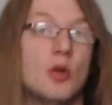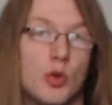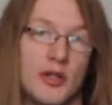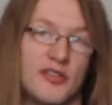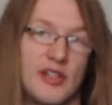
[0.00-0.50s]

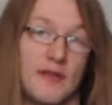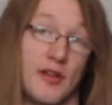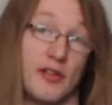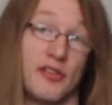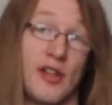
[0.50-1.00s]
cork
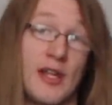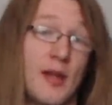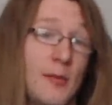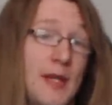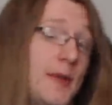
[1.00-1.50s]
sniffers,
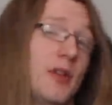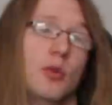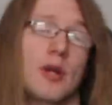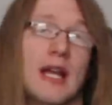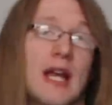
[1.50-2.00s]
people
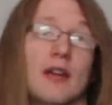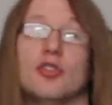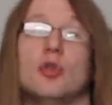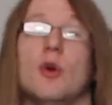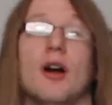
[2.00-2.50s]
who have
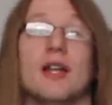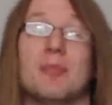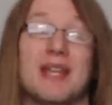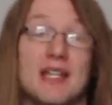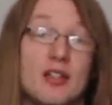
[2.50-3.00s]
too high
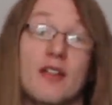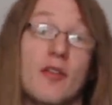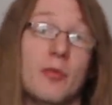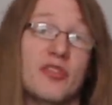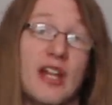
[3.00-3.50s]
opinion of
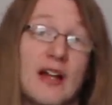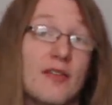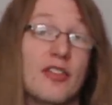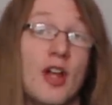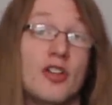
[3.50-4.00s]

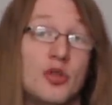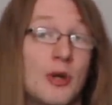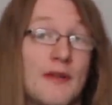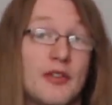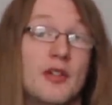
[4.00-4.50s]
themselves
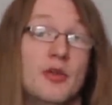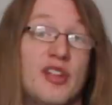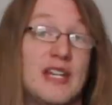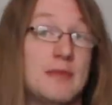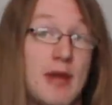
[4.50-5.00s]
to ever use
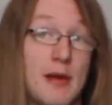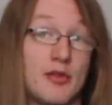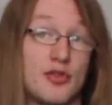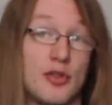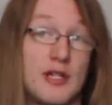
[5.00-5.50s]
any
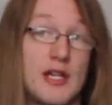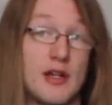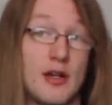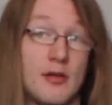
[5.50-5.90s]
Behringer gear.